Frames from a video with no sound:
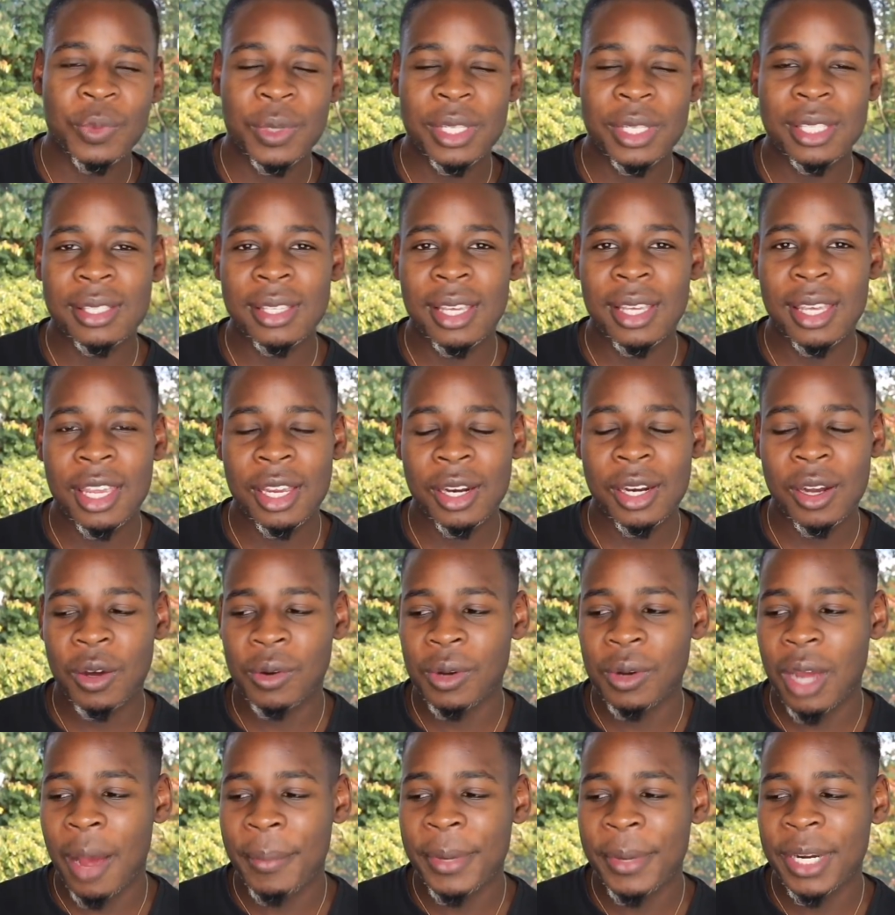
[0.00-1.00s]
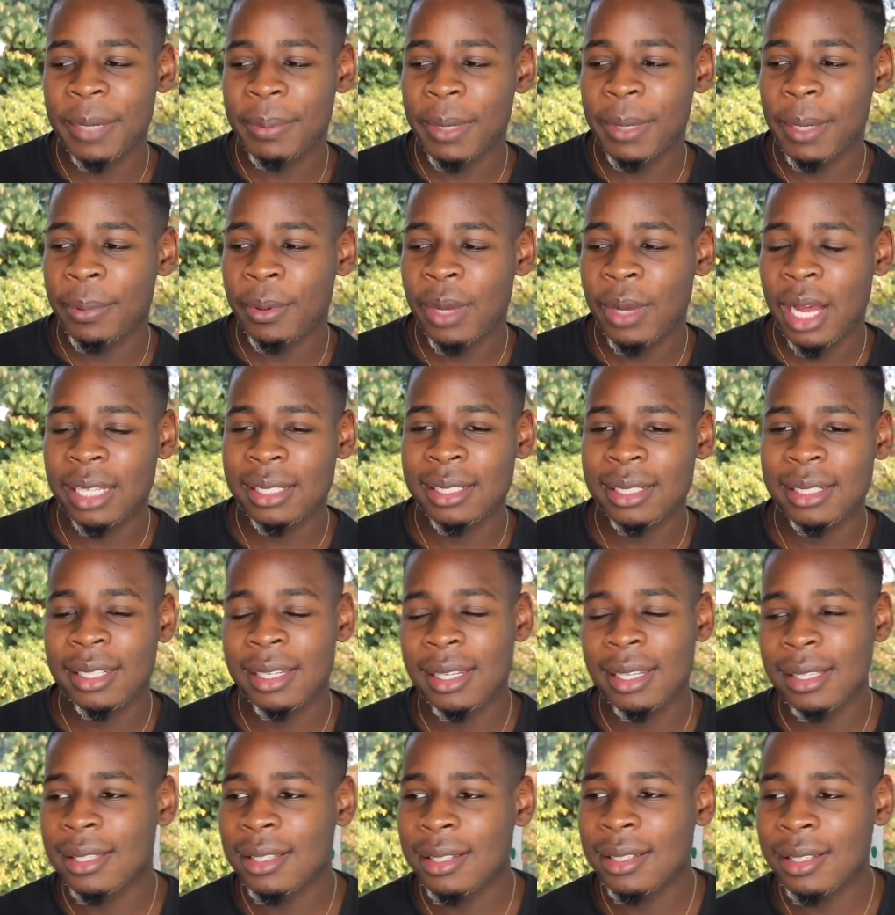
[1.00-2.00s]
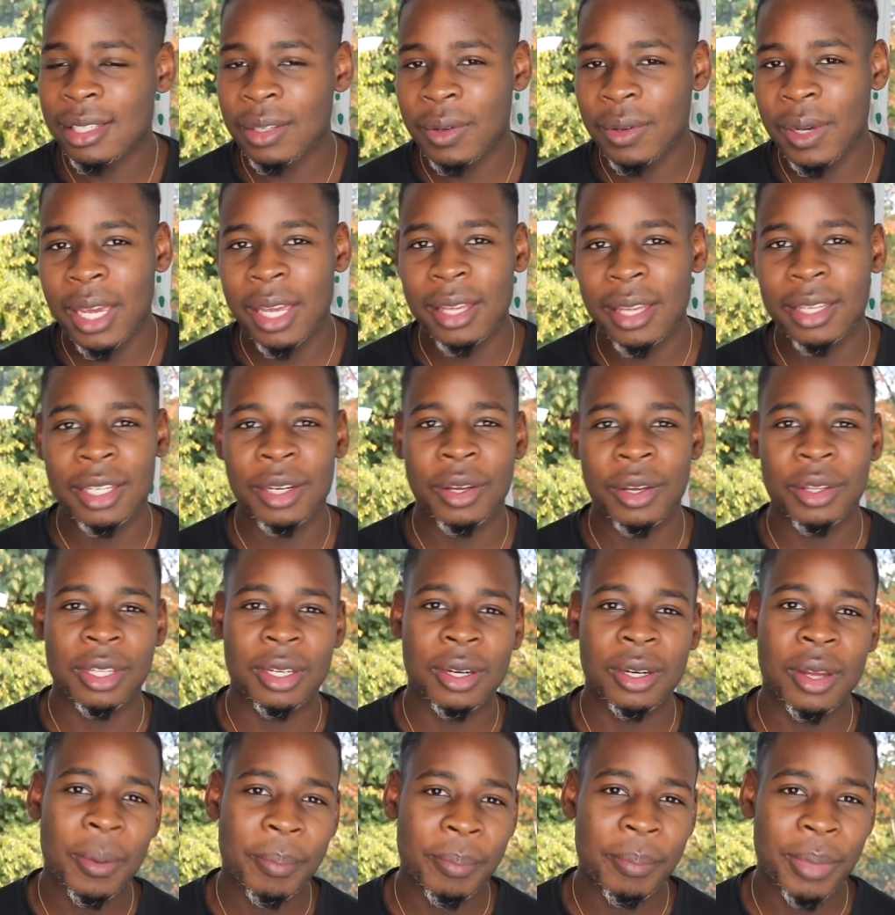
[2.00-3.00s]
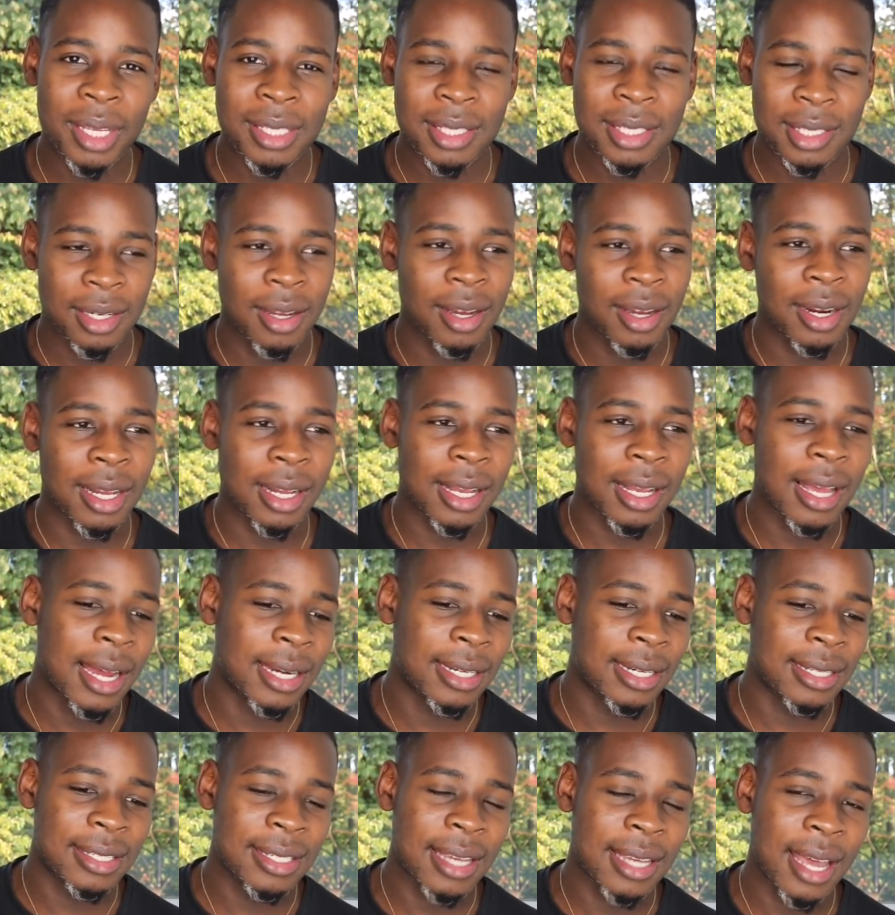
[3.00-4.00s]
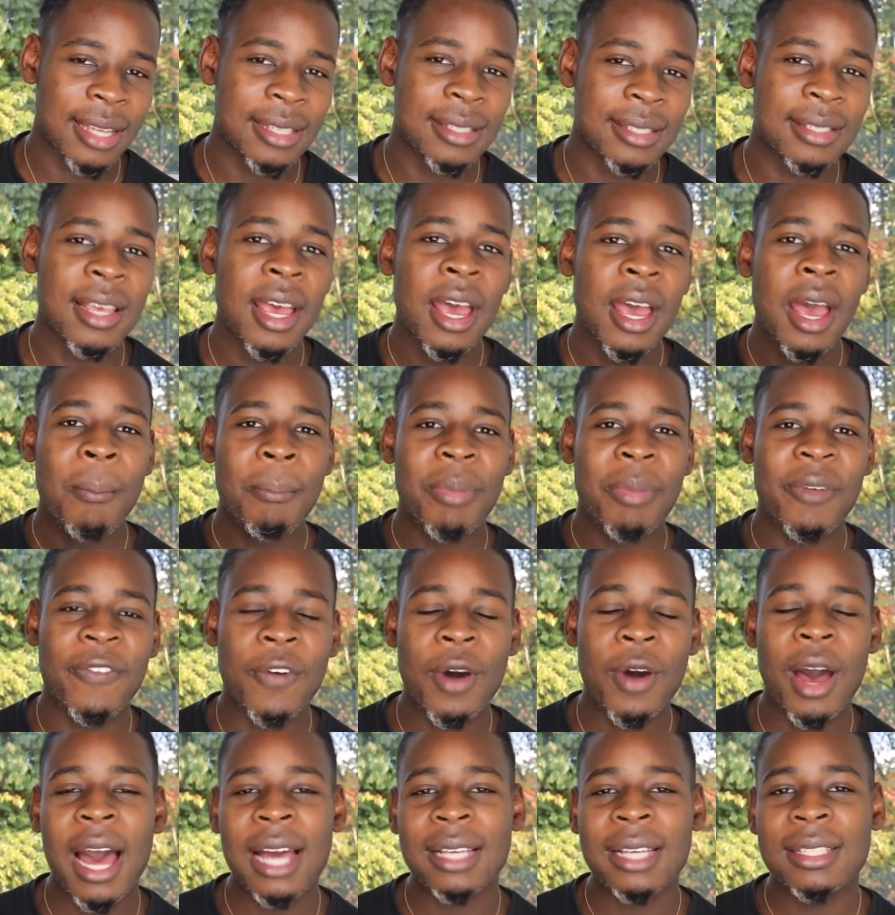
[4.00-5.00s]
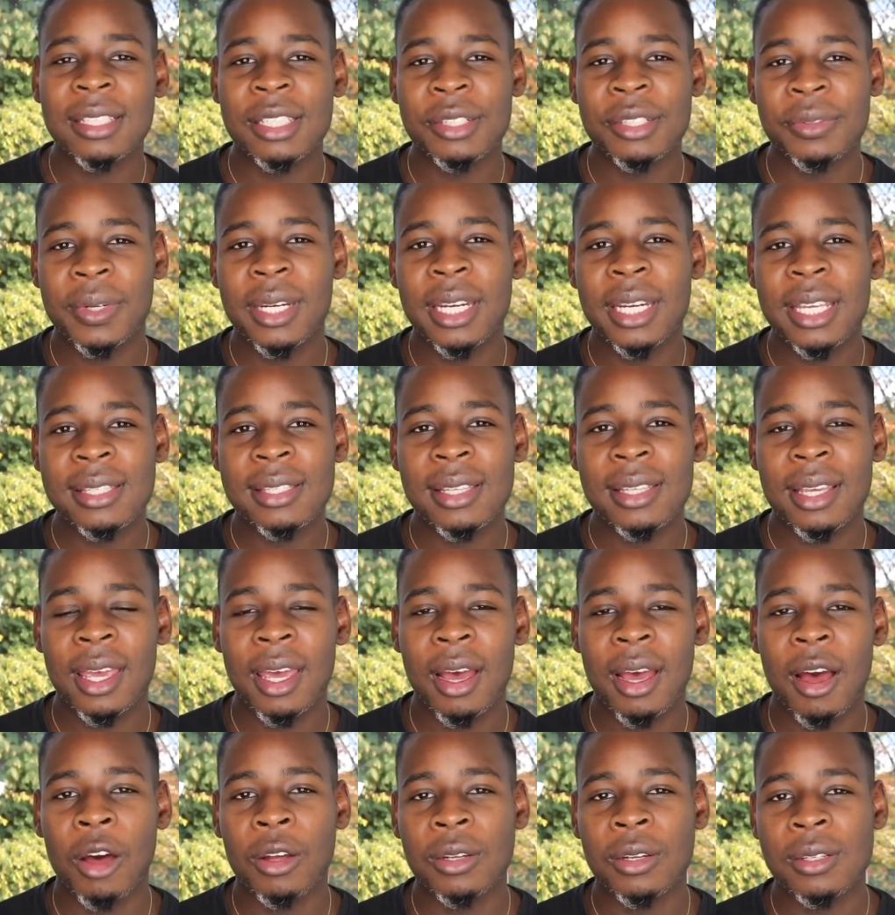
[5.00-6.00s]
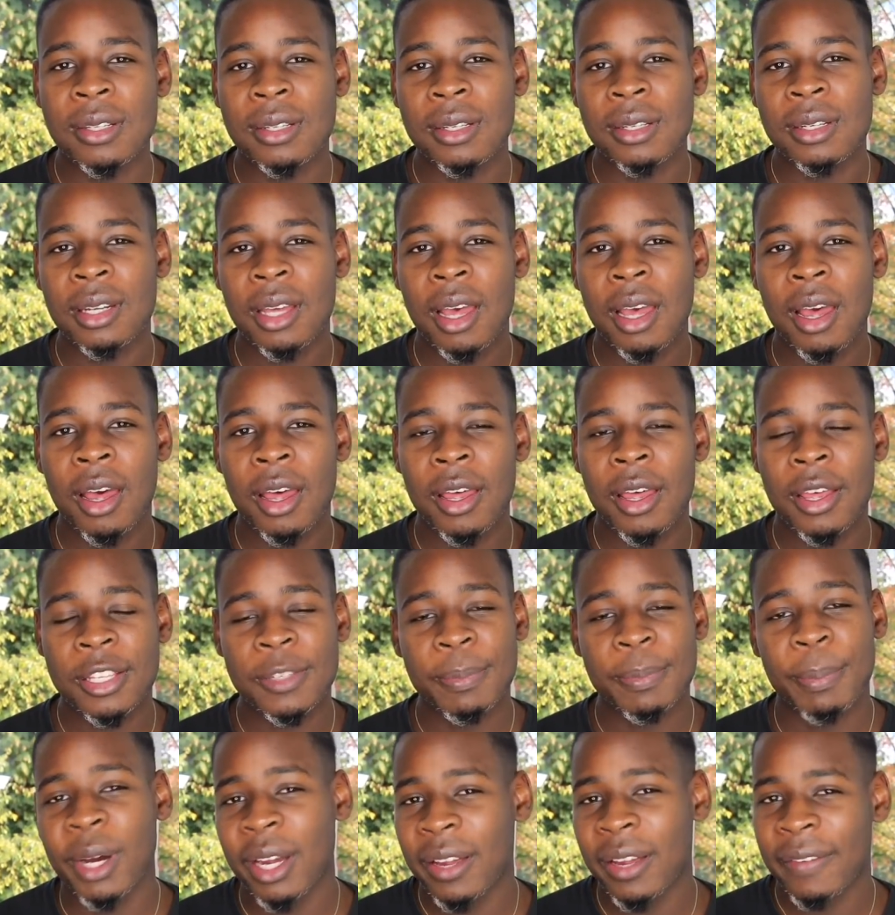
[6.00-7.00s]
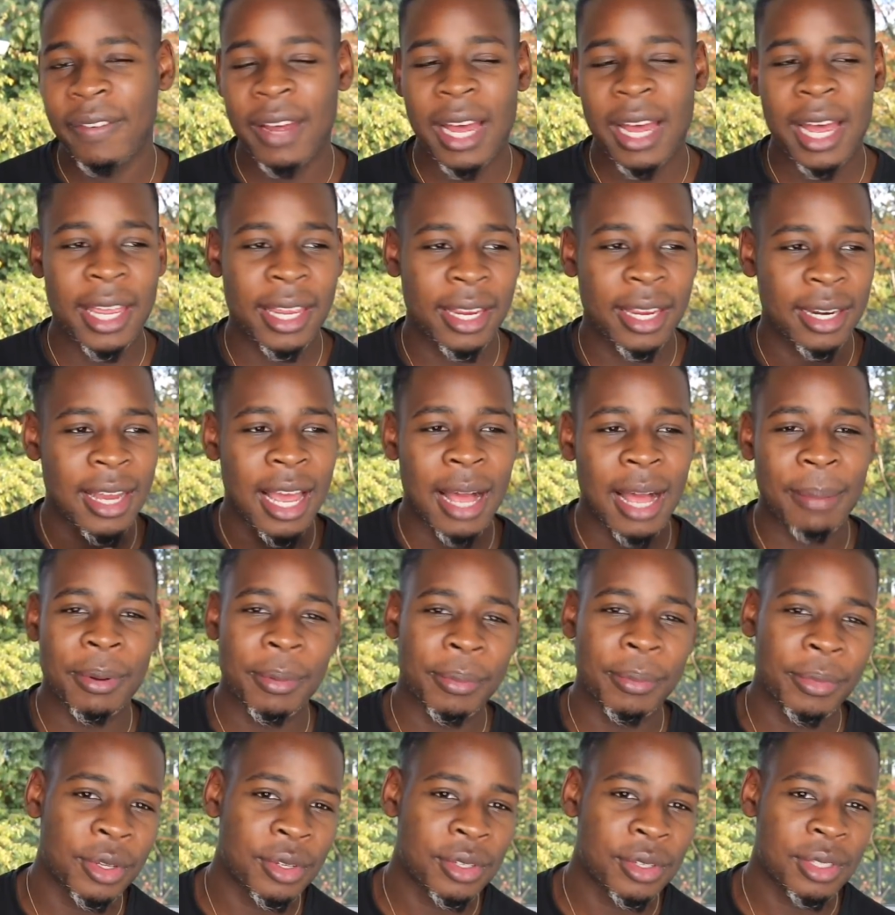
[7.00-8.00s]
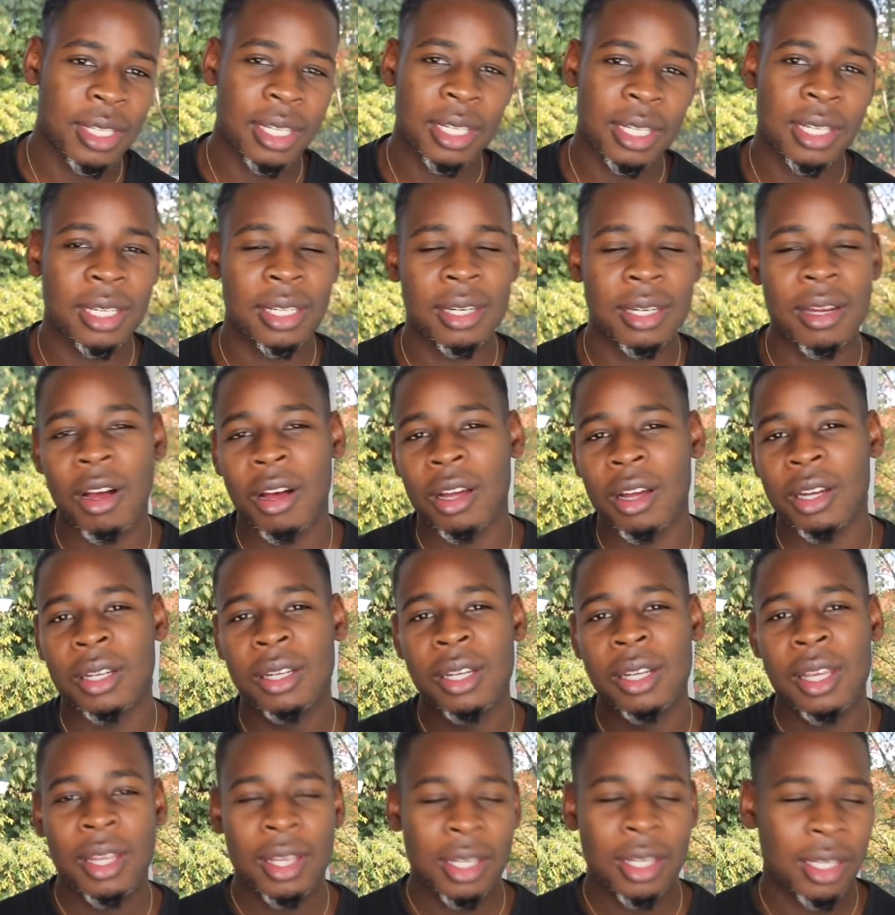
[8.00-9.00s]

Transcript: we see, you know, how many people actually listen to it, you know, the numbers and all that kind of jazz before actually releasing it on Spotify and Apple Music and all,